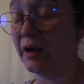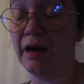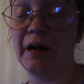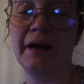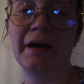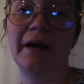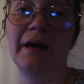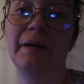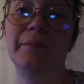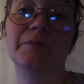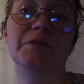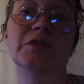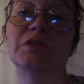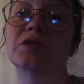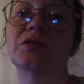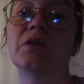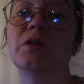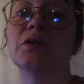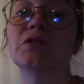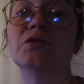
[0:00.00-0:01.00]
I am
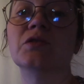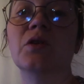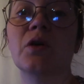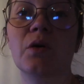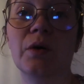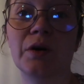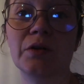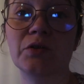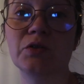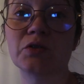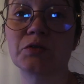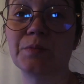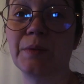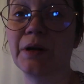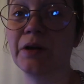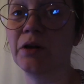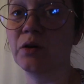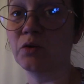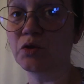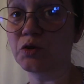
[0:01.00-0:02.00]
just going to go and use
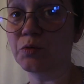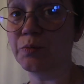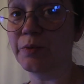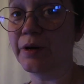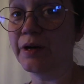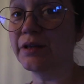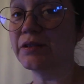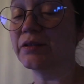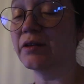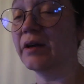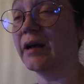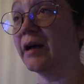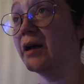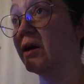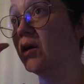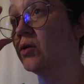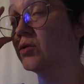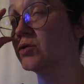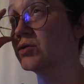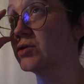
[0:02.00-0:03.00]
my nose spray so I can go